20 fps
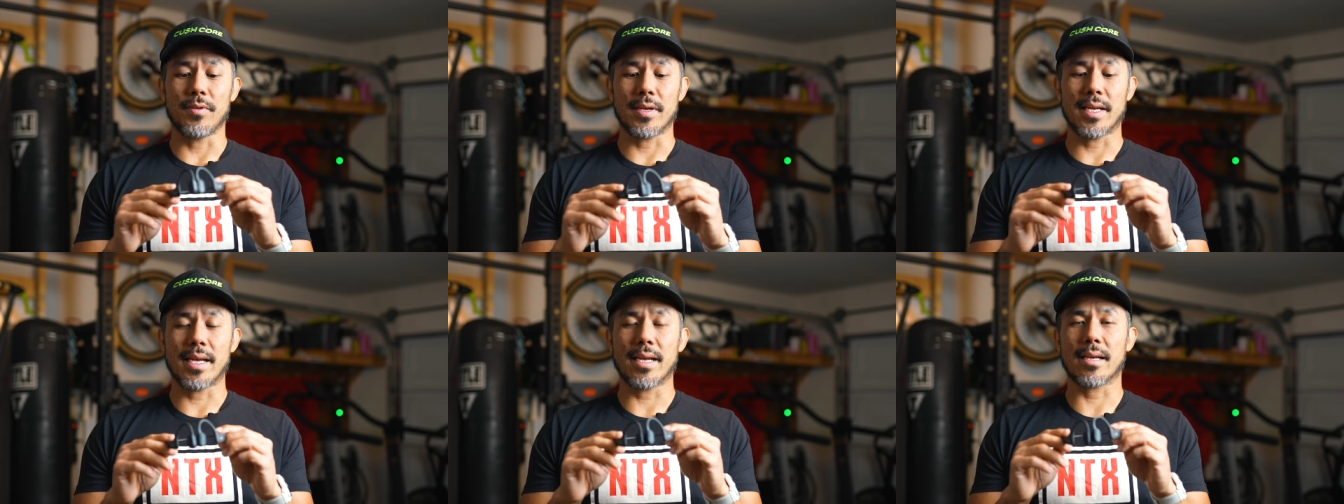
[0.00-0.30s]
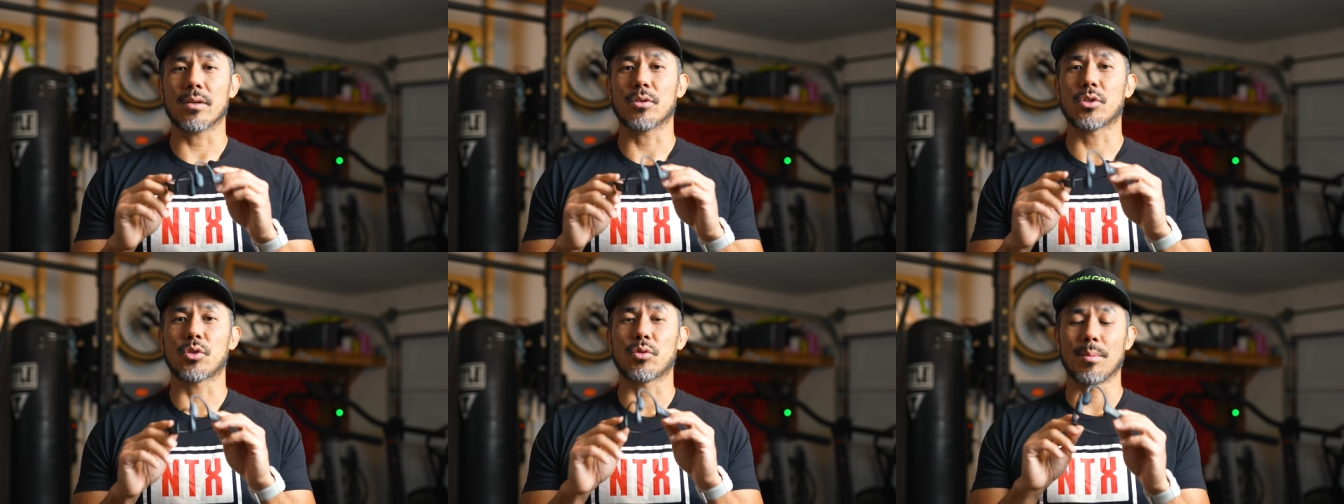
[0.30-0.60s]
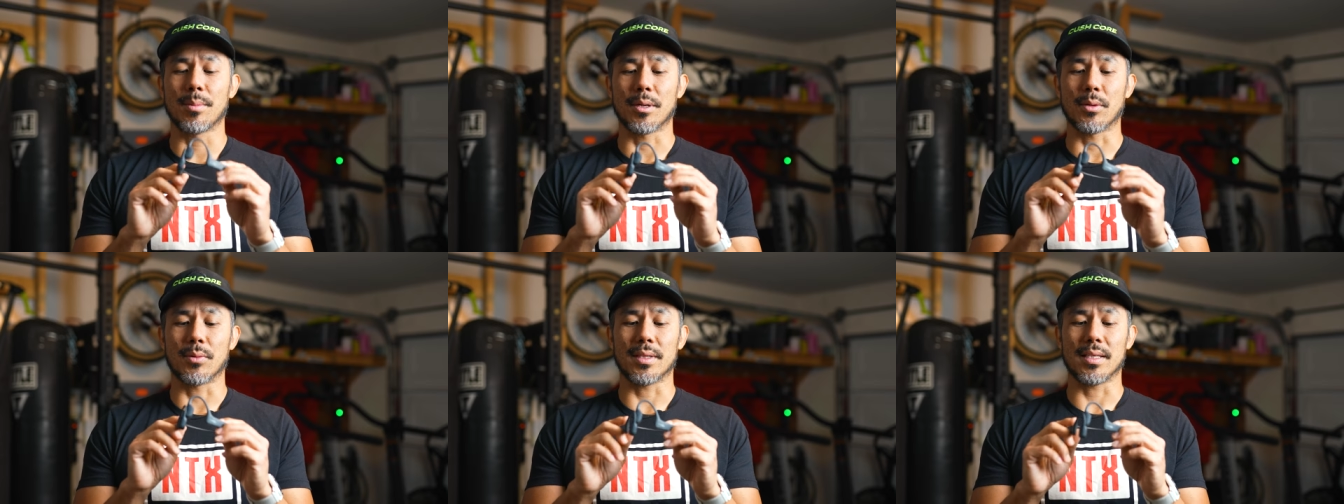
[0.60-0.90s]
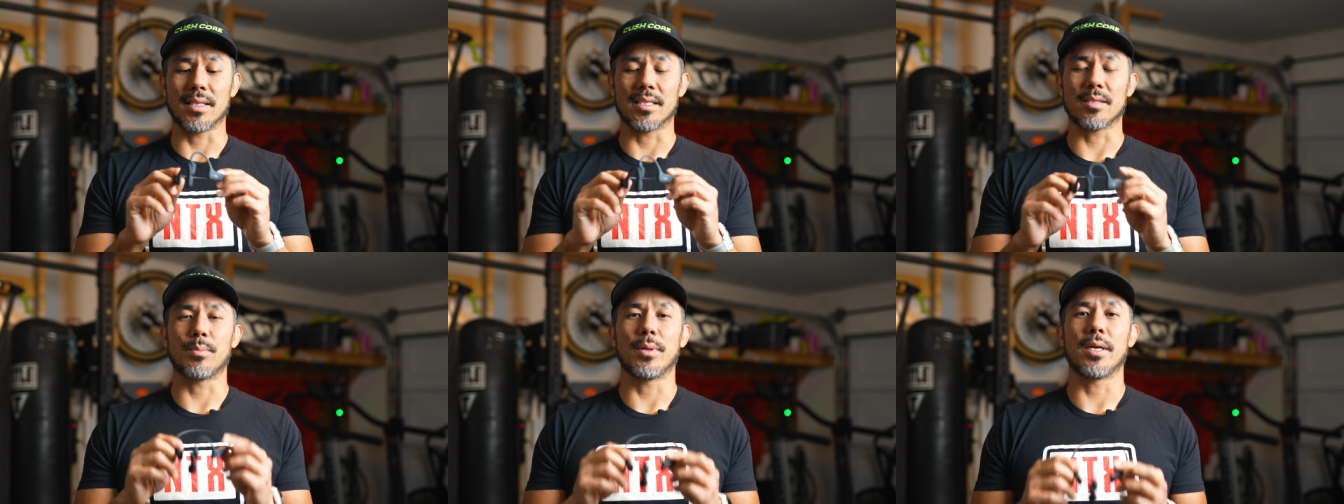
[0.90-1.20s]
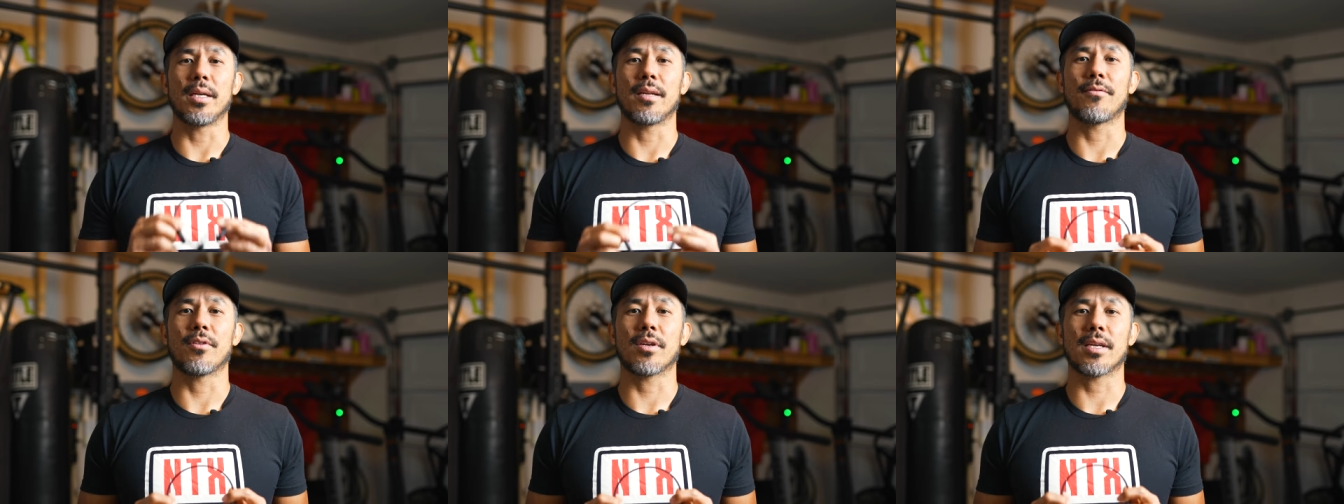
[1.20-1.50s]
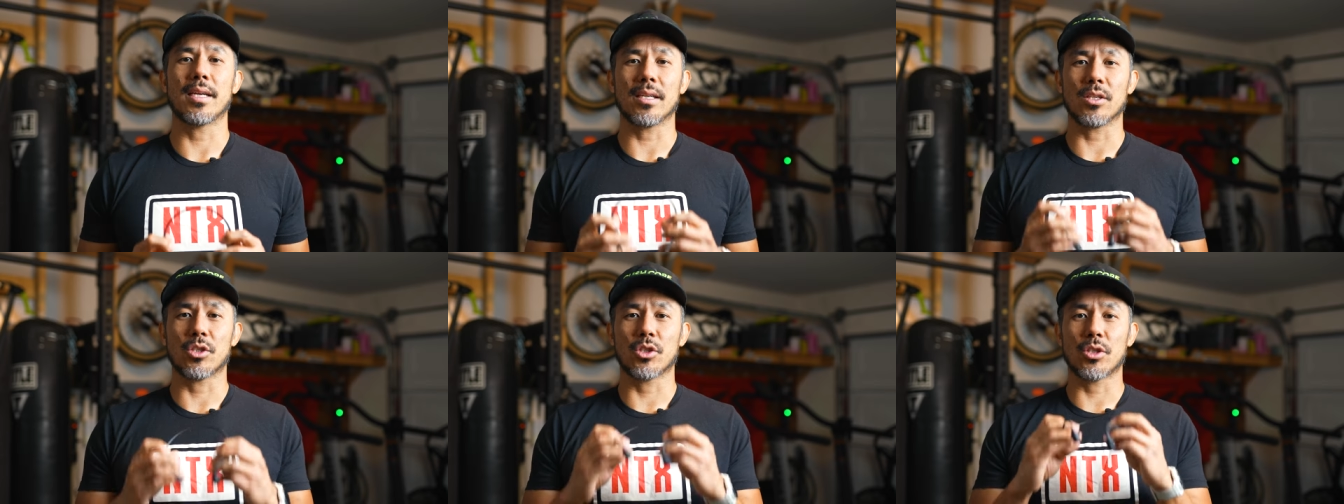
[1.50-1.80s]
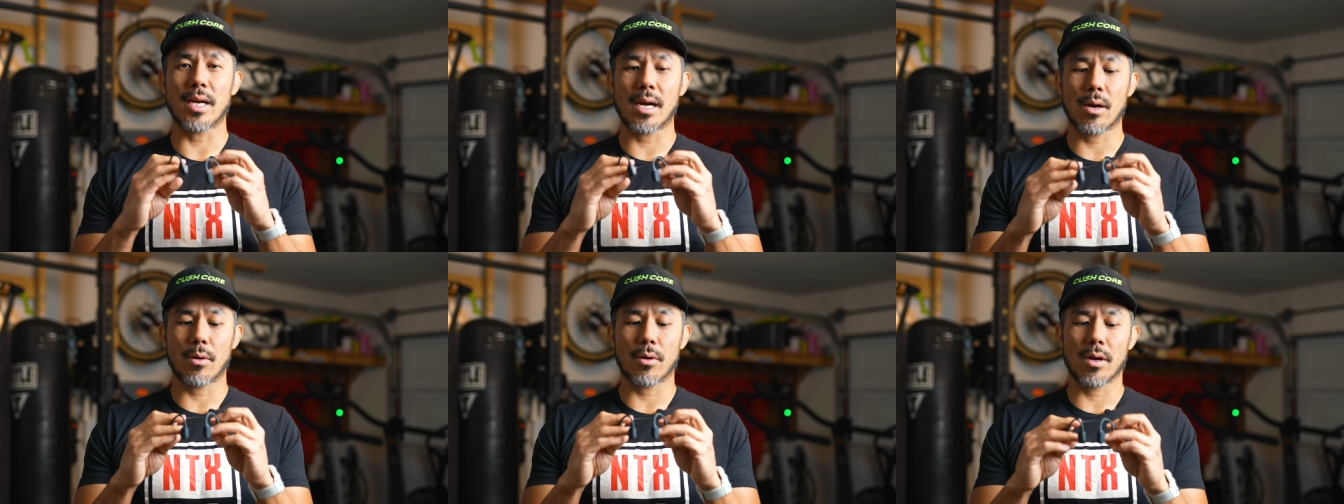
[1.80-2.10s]
You can't go swimming with these, but if you're getting
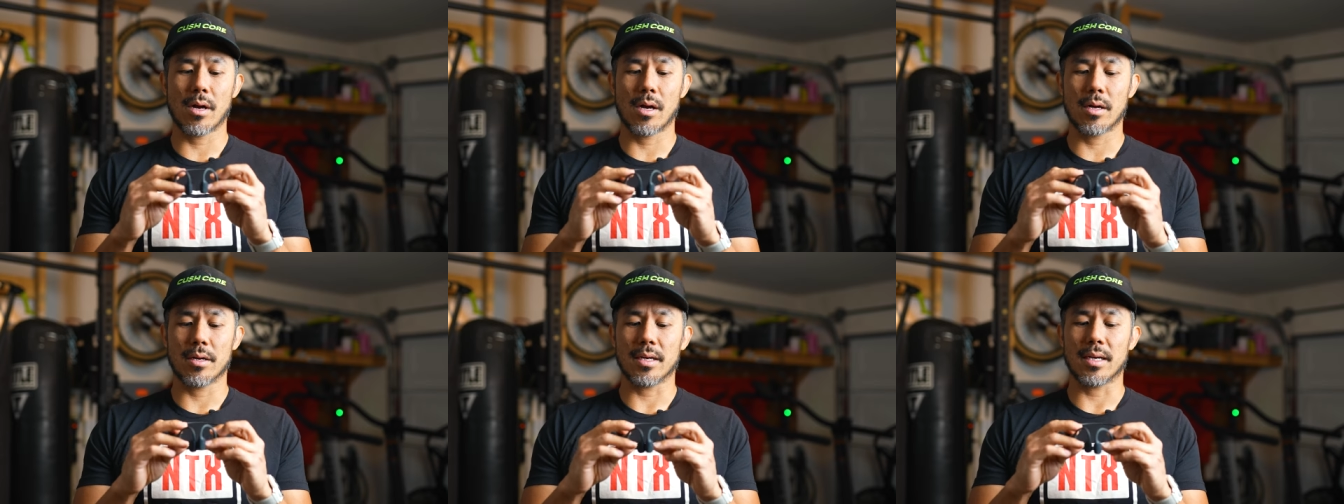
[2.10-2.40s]
showered on,